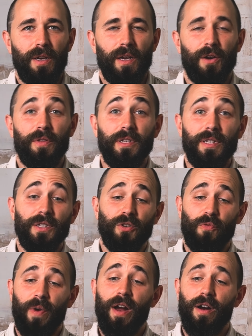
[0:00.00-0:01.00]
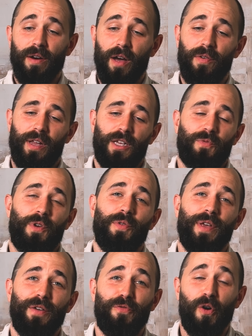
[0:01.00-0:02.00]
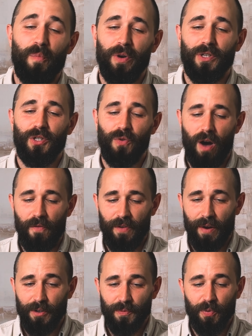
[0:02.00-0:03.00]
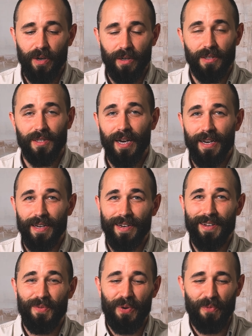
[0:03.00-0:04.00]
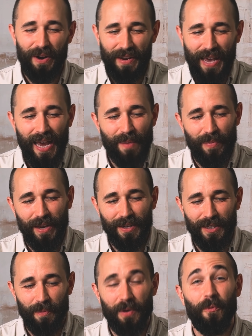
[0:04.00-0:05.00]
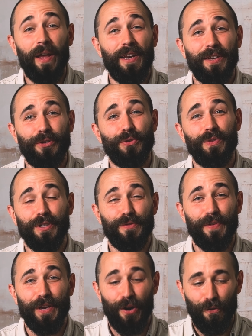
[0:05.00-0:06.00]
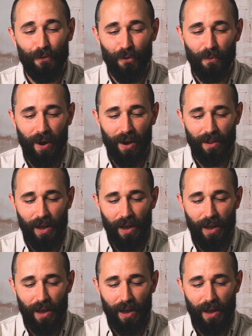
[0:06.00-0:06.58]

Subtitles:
You know, these things are rare nowadays. We don't get phone books too often. I was pretty excited when one came because I've been waiting to shoot this video for a while.